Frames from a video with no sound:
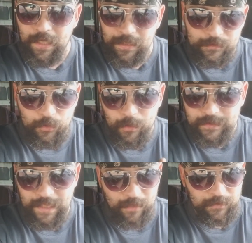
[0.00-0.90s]
it starts
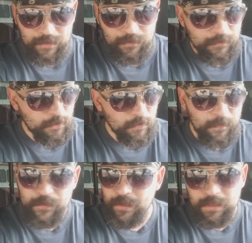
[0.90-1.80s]
out. You know, the
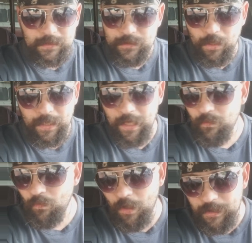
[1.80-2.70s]
corruption didn't start out
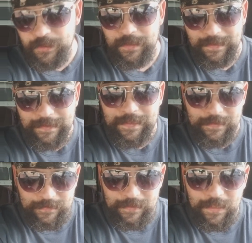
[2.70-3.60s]
in Washington,
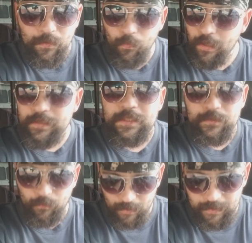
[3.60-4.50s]
D.C. It worked its
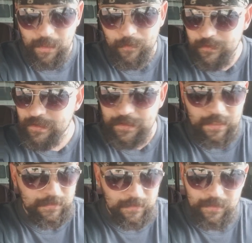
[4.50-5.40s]
way up. Just
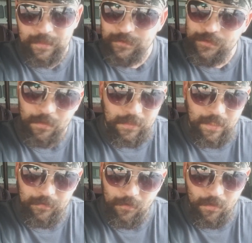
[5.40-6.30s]
like the Clintons started
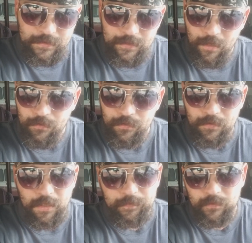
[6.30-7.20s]
out in Arkansas
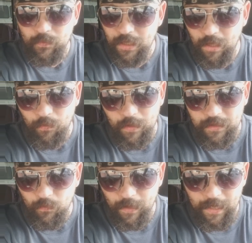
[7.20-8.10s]
corrupt and went all the way to
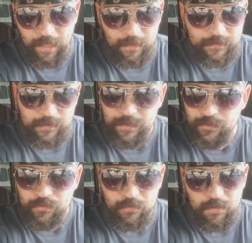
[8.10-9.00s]
the White House, and they
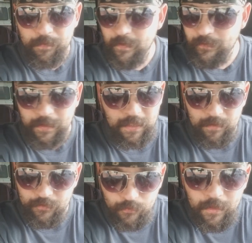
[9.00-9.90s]
screwed up everything in
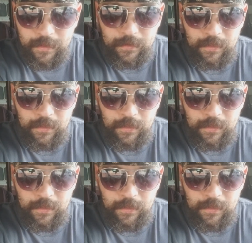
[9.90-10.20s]
between.